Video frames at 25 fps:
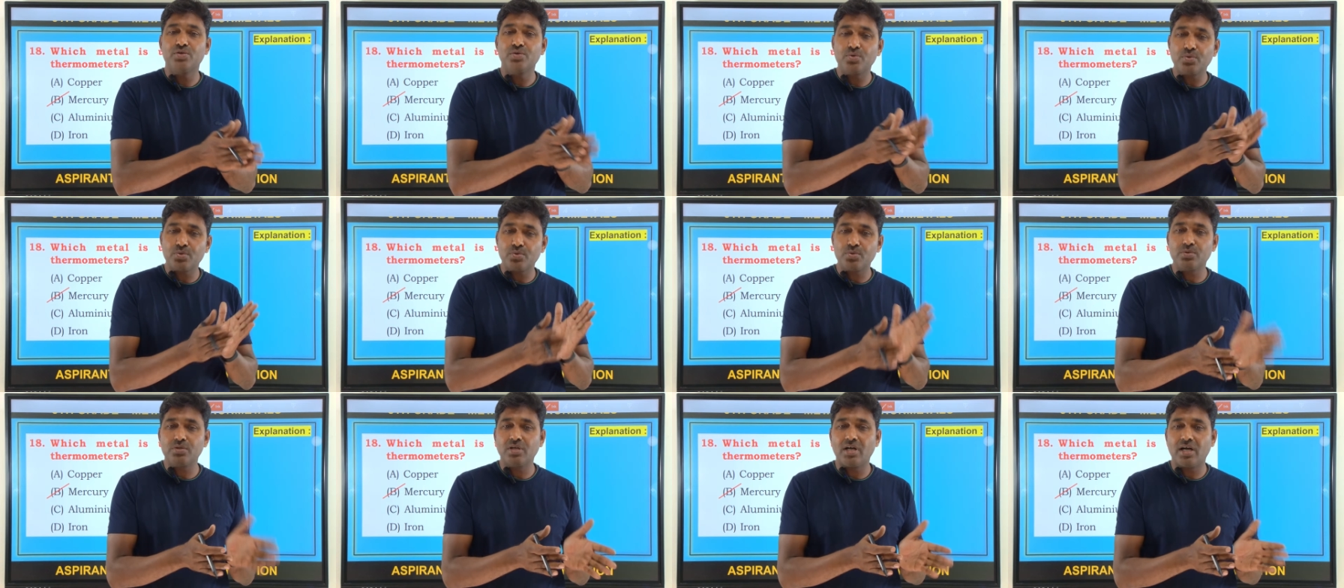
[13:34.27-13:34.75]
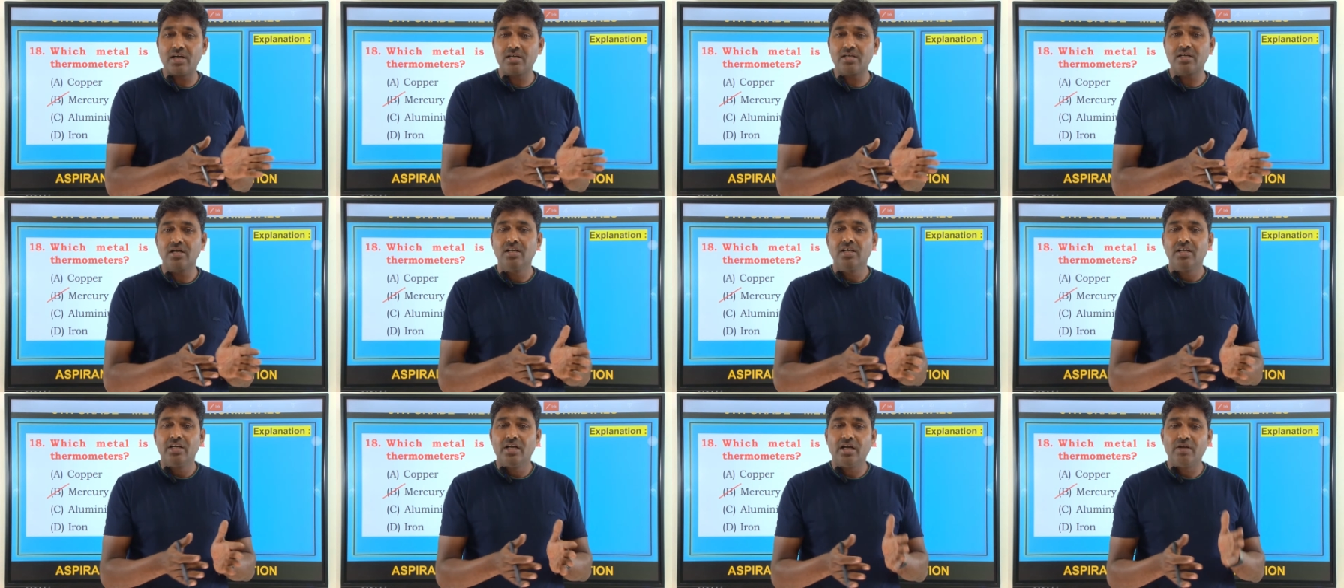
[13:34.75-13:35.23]
Due to that,
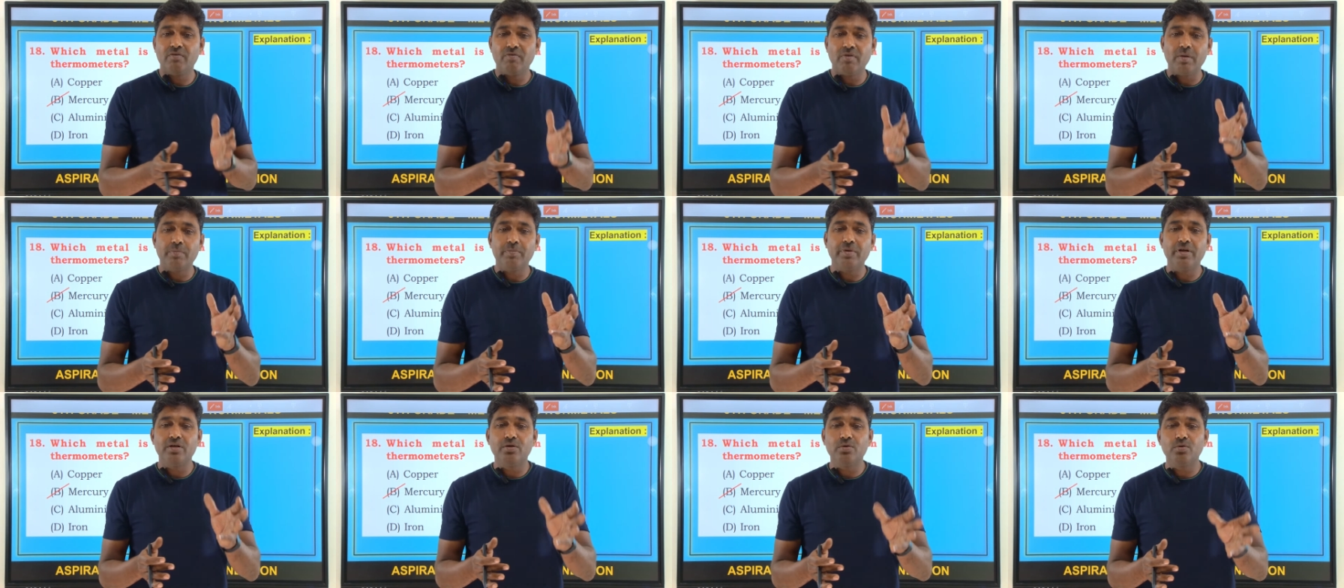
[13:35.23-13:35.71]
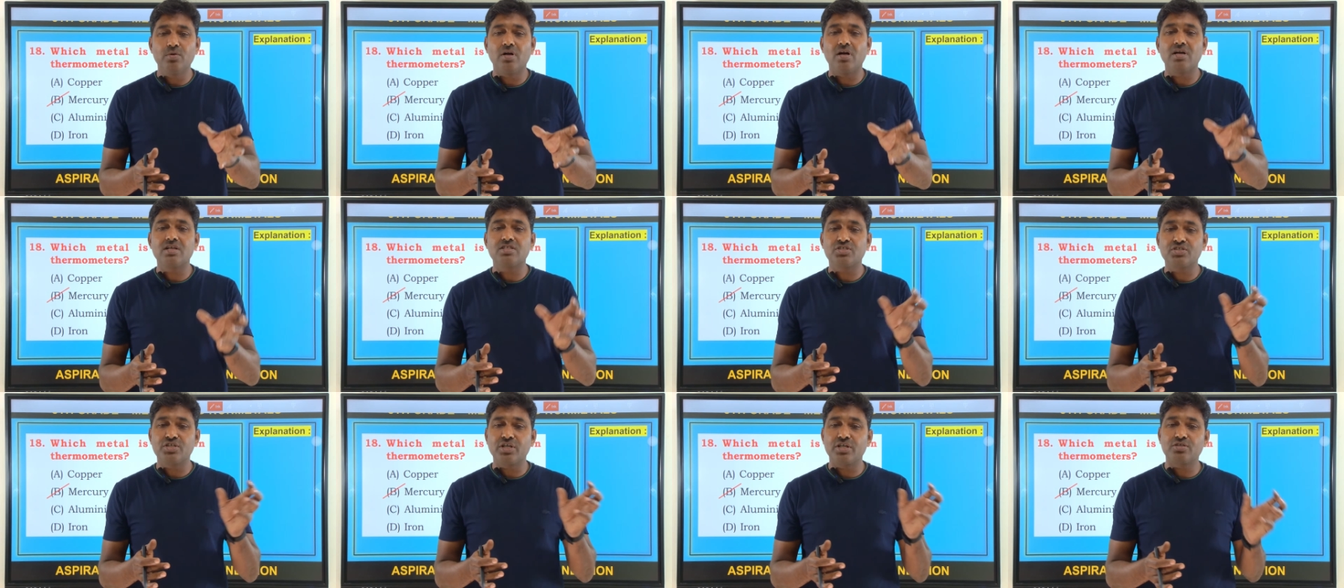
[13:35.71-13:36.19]
it will be do
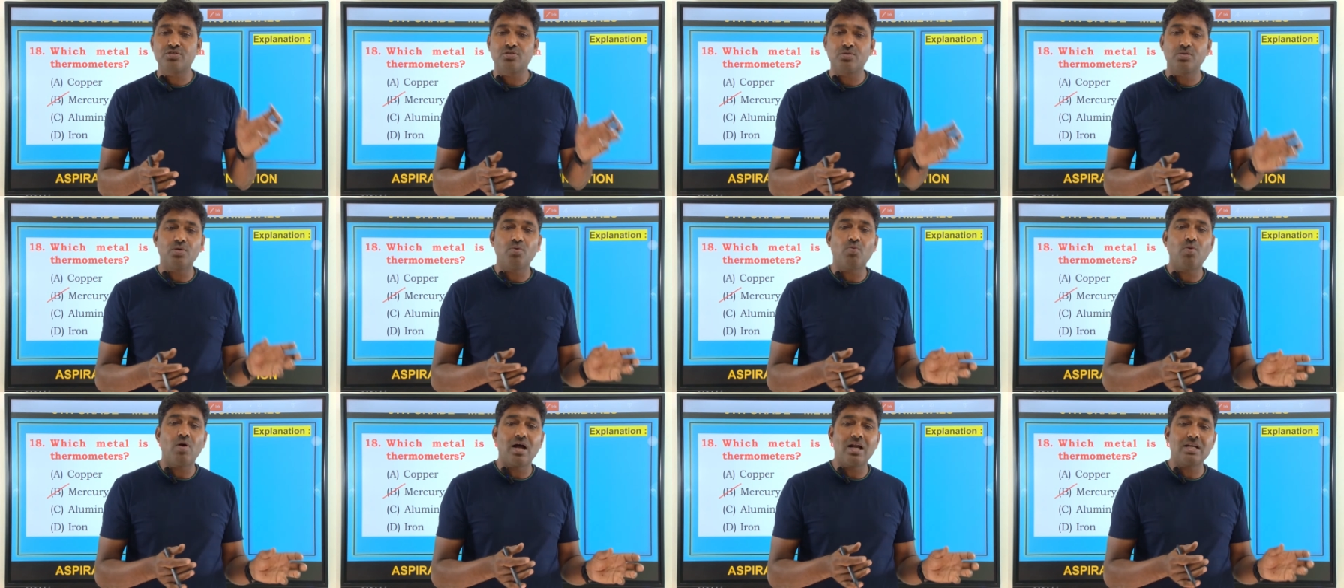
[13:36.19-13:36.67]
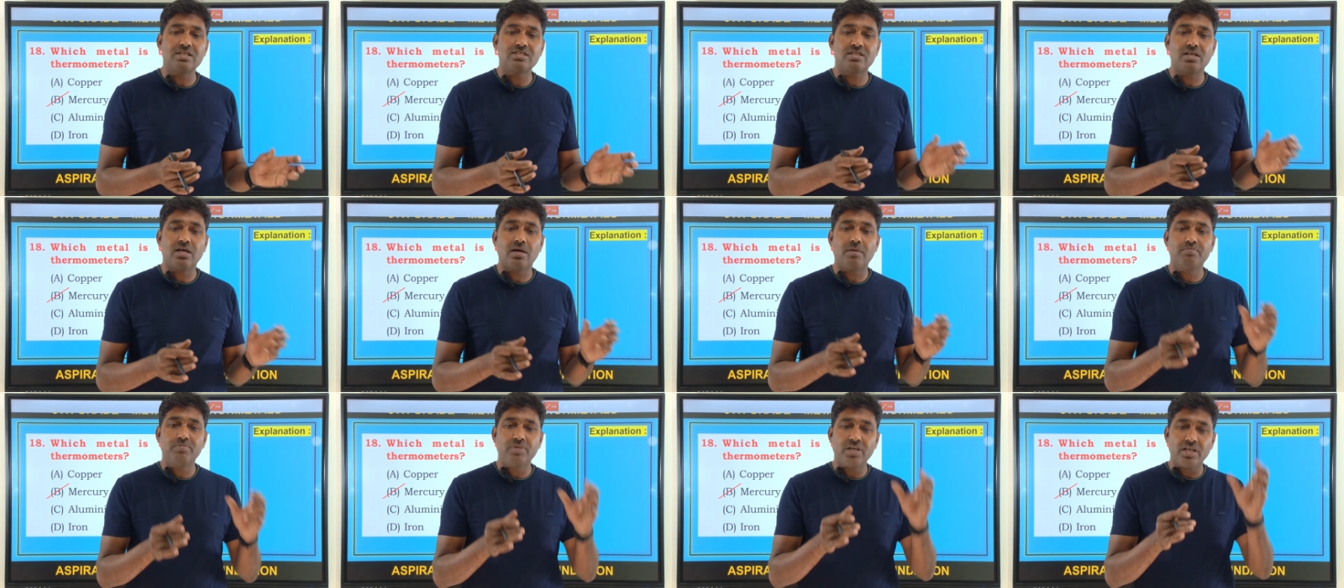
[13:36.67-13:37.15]
not stick to the walls
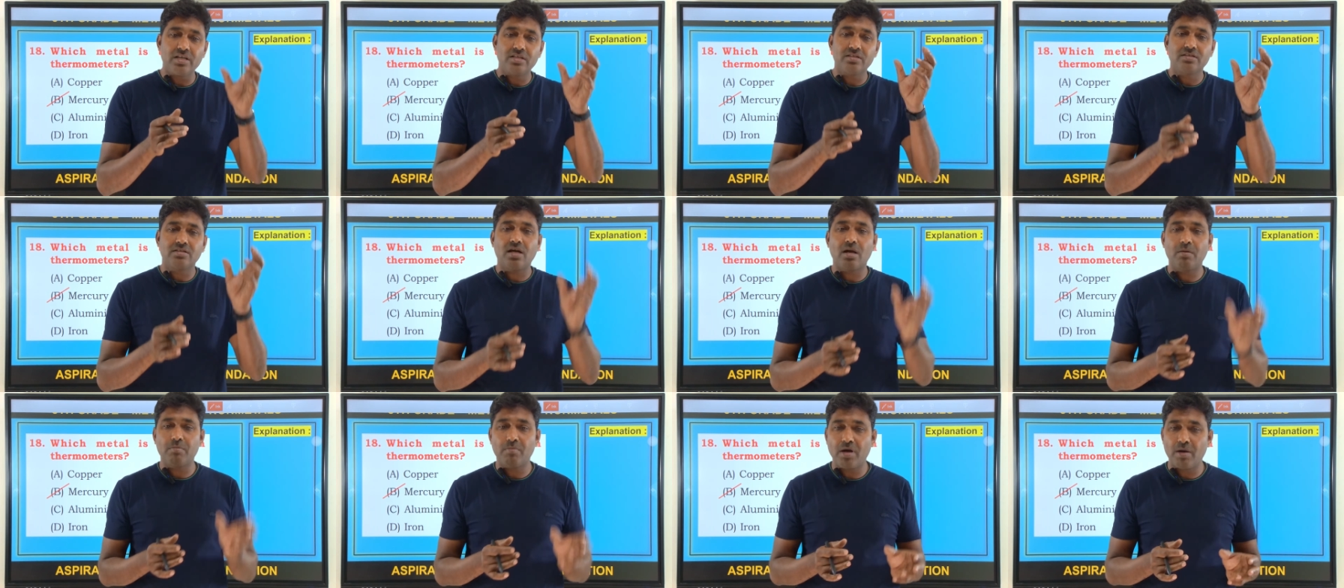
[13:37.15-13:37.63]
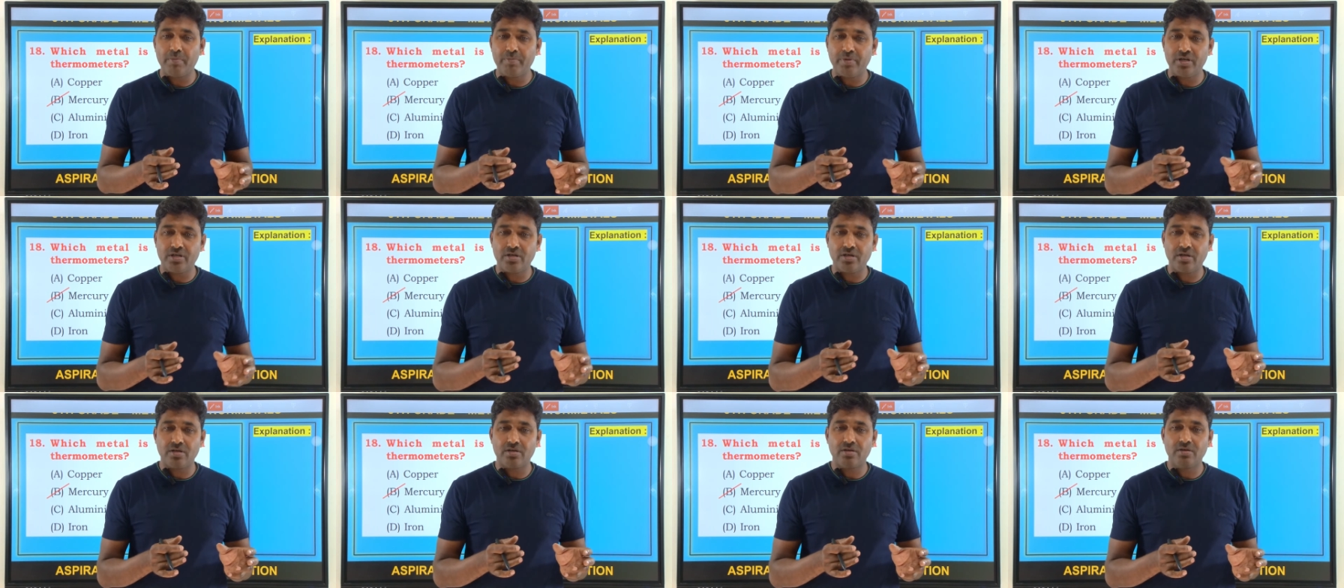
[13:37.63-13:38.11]
of the
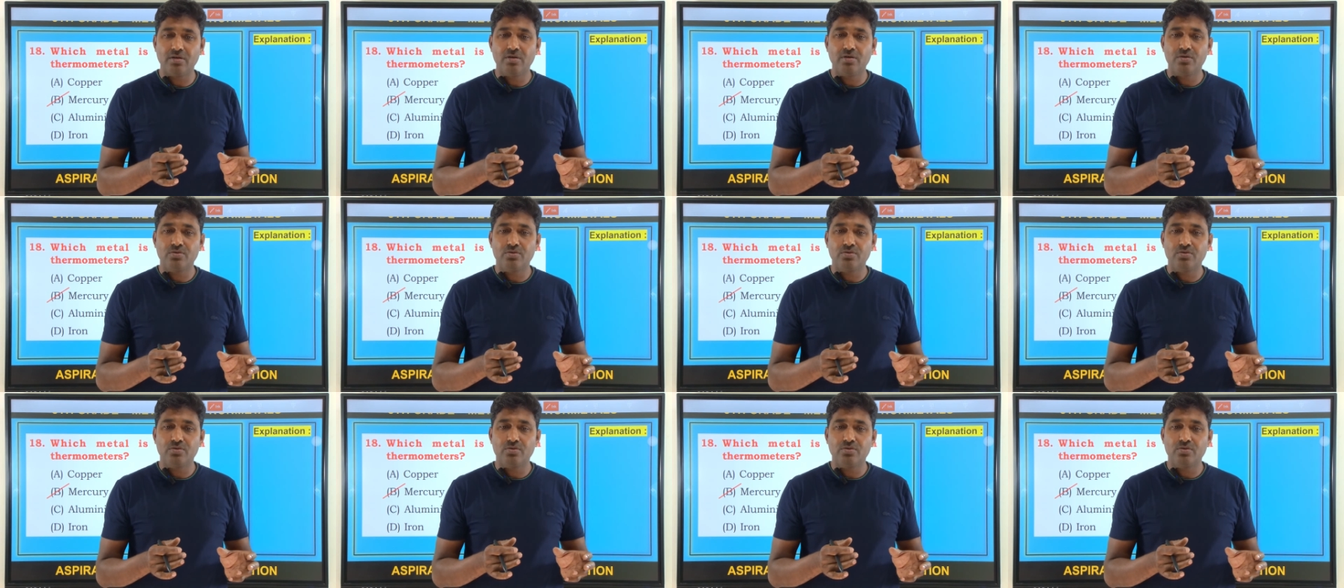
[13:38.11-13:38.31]
thermometer,